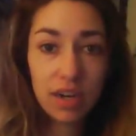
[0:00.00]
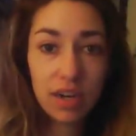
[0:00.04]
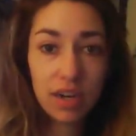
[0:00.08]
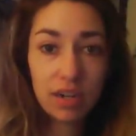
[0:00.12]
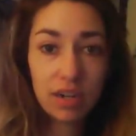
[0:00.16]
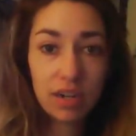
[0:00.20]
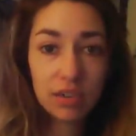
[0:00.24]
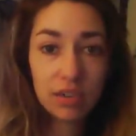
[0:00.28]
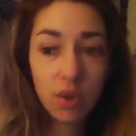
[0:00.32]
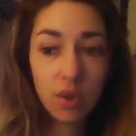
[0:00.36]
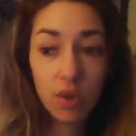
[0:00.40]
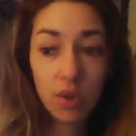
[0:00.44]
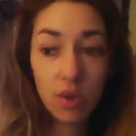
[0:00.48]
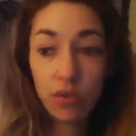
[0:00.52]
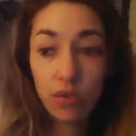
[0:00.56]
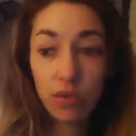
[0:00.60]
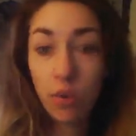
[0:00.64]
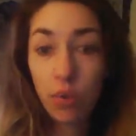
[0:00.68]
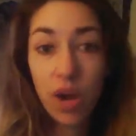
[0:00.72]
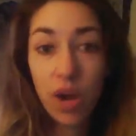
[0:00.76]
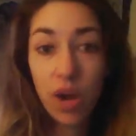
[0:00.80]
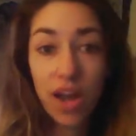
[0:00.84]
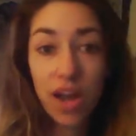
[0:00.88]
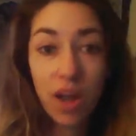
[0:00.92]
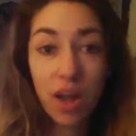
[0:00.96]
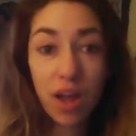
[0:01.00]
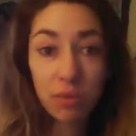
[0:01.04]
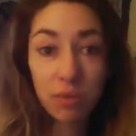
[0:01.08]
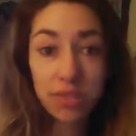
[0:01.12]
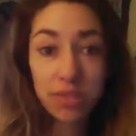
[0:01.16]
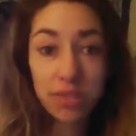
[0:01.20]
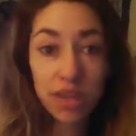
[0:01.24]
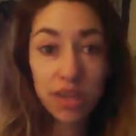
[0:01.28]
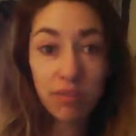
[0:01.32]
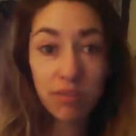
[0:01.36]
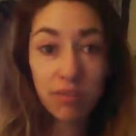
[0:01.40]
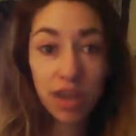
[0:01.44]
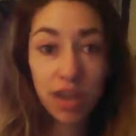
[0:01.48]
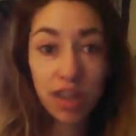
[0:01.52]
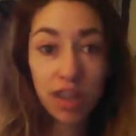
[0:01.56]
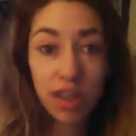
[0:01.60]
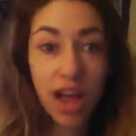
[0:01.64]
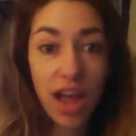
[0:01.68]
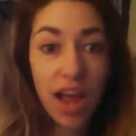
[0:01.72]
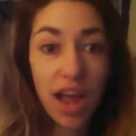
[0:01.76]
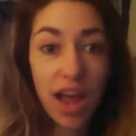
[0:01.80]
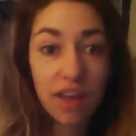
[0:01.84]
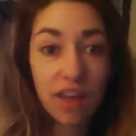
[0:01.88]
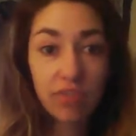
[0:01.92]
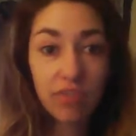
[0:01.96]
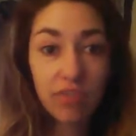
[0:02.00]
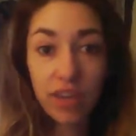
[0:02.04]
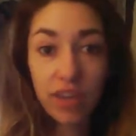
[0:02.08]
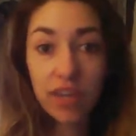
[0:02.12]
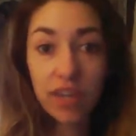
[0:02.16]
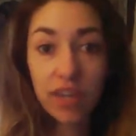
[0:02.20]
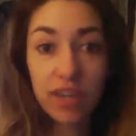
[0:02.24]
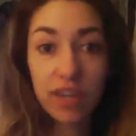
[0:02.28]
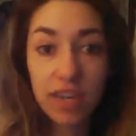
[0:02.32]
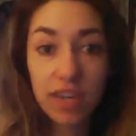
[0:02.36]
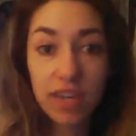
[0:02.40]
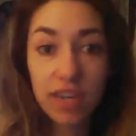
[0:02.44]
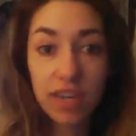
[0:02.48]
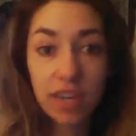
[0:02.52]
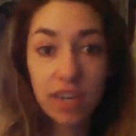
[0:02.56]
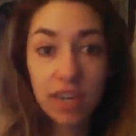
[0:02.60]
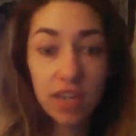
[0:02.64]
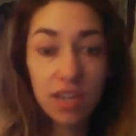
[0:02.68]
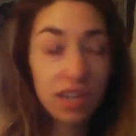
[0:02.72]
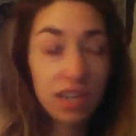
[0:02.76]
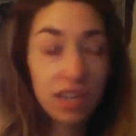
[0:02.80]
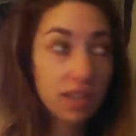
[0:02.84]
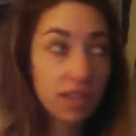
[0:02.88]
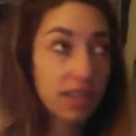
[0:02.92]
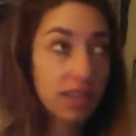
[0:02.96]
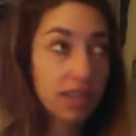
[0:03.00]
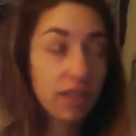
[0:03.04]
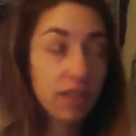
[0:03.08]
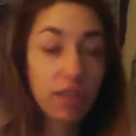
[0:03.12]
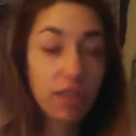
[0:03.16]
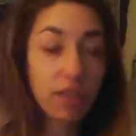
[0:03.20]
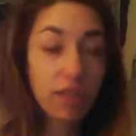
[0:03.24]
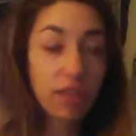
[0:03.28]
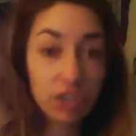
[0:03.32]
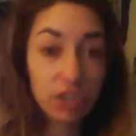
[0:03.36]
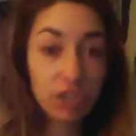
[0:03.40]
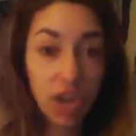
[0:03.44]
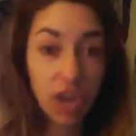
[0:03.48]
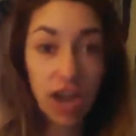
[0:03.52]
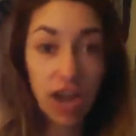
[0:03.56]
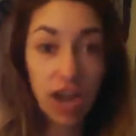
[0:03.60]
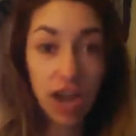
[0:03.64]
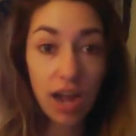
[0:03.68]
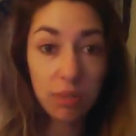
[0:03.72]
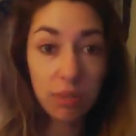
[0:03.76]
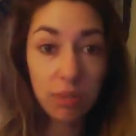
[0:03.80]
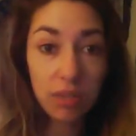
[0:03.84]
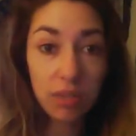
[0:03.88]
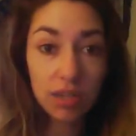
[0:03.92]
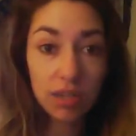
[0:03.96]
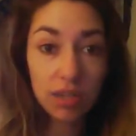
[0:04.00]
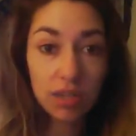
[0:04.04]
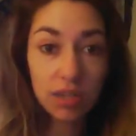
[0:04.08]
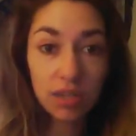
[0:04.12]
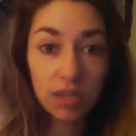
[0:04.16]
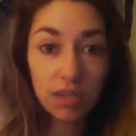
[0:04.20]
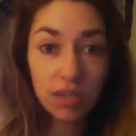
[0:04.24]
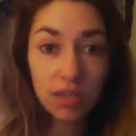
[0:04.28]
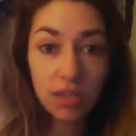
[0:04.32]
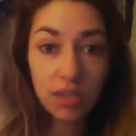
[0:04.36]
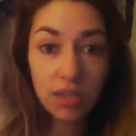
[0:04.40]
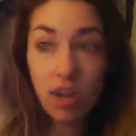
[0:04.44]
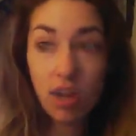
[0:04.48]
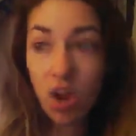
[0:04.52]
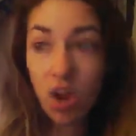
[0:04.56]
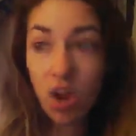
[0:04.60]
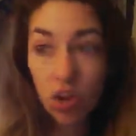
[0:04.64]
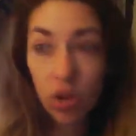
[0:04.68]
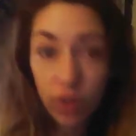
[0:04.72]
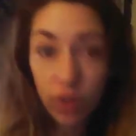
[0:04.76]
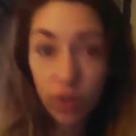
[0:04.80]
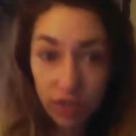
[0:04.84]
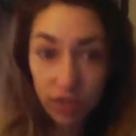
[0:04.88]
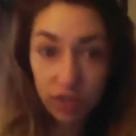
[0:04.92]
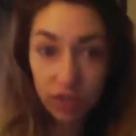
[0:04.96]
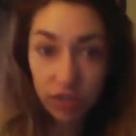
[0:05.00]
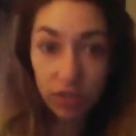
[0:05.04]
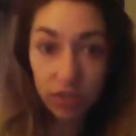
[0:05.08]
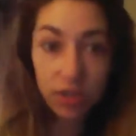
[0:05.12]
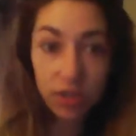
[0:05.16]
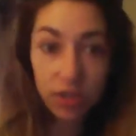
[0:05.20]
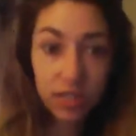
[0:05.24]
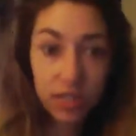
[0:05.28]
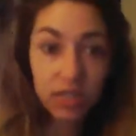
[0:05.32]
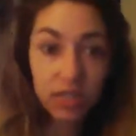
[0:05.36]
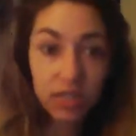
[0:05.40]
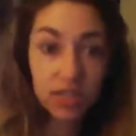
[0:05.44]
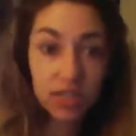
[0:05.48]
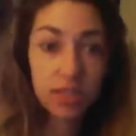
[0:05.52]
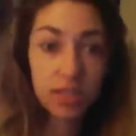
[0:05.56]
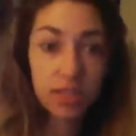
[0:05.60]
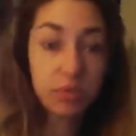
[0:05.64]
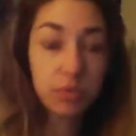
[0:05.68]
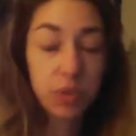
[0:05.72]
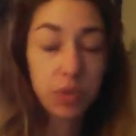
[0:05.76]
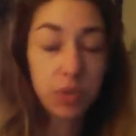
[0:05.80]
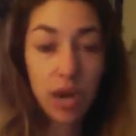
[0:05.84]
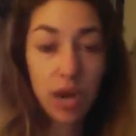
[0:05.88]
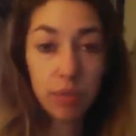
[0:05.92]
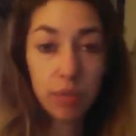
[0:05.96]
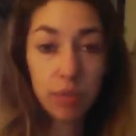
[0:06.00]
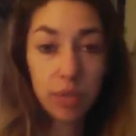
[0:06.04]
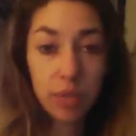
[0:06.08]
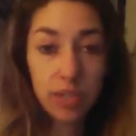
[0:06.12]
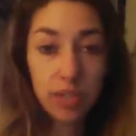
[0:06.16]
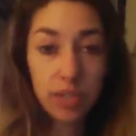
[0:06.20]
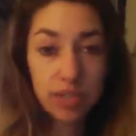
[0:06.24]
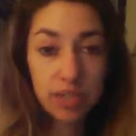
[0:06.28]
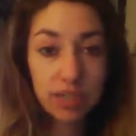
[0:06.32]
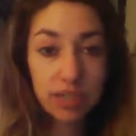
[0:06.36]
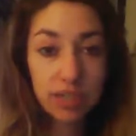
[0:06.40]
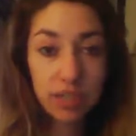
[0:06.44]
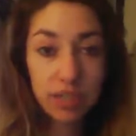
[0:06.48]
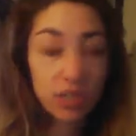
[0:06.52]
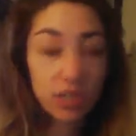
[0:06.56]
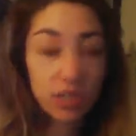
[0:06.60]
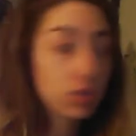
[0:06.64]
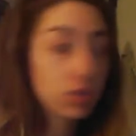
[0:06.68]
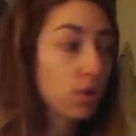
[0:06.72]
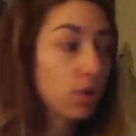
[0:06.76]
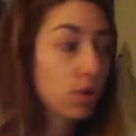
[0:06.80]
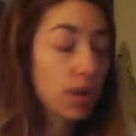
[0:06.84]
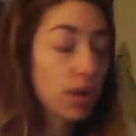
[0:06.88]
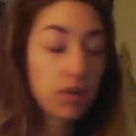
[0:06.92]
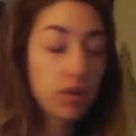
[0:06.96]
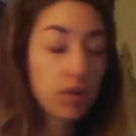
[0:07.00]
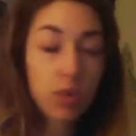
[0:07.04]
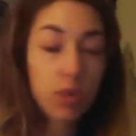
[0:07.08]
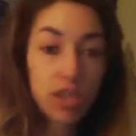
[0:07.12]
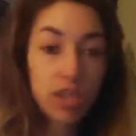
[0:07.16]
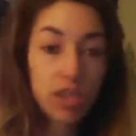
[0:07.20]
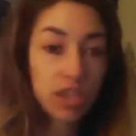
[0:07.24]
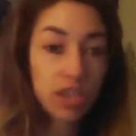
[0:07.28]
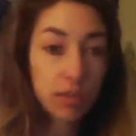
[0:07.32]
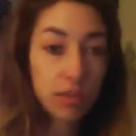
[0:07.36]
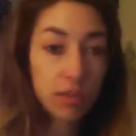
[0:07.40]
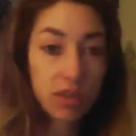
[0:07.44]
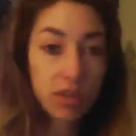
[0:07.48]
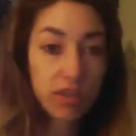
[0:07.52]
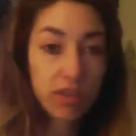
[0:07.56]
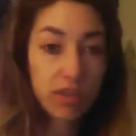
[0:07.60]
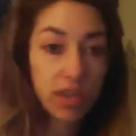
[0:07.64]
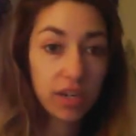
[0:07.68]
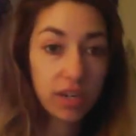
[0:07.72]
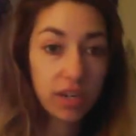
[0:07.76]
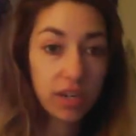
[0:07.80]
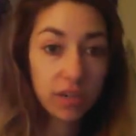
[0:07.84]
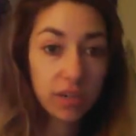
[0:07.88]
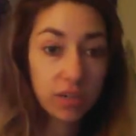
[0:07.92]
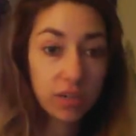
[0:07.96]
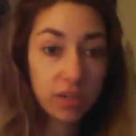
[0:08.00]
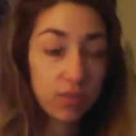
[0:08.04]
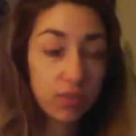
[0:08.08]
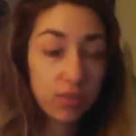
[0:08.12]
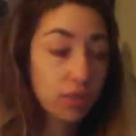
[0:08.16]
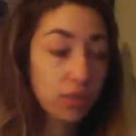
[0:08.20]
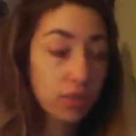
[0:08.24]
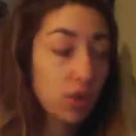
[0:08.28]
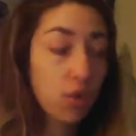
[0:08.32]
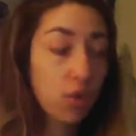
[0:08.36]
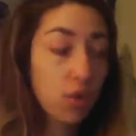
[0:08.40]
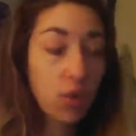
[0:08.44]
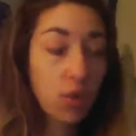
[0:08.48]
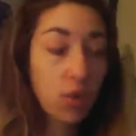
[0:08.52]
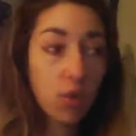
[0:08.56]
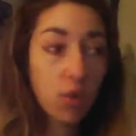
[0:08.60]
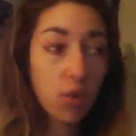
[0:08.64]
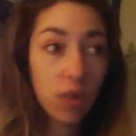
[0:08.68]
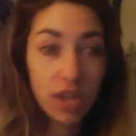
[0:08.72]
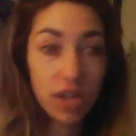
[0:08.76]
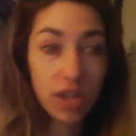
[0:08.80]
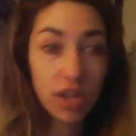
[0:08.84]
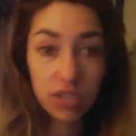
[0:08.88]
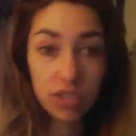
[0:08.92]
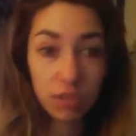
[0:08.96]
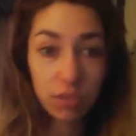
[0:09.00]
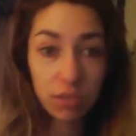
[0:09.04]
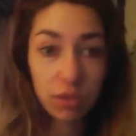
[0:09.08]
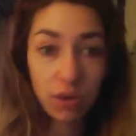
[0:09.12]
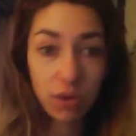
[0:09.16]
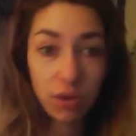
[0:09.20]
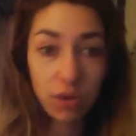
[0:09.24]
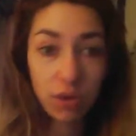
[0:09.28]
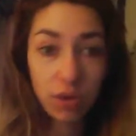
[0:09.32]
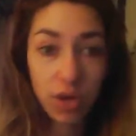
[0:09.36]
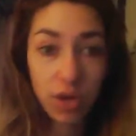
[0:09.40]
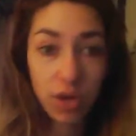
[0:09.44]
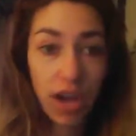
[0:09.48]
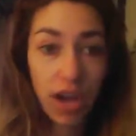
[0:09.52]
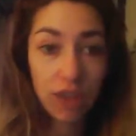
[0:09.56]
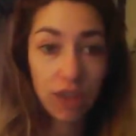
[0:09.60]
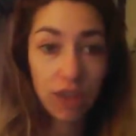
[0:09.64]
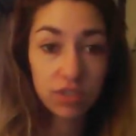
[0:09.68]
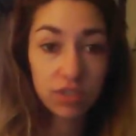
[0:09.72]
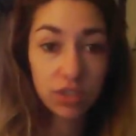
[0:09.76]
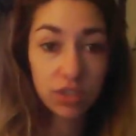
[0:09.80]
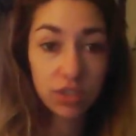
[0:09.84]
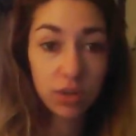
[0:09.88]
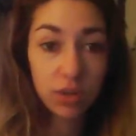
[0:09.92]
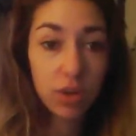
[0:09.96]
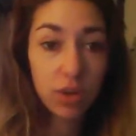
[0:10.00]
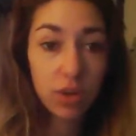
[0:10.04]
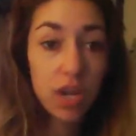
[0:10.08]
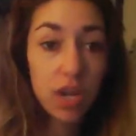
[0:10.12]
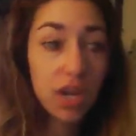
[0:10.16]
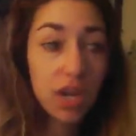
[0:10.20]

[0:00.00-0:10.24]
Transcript: So if you want to help save my life and give me a job, all you have to do is hit the subscribe button. You don't have to watch any of my videos. If you don't want to watch them, you don't have to.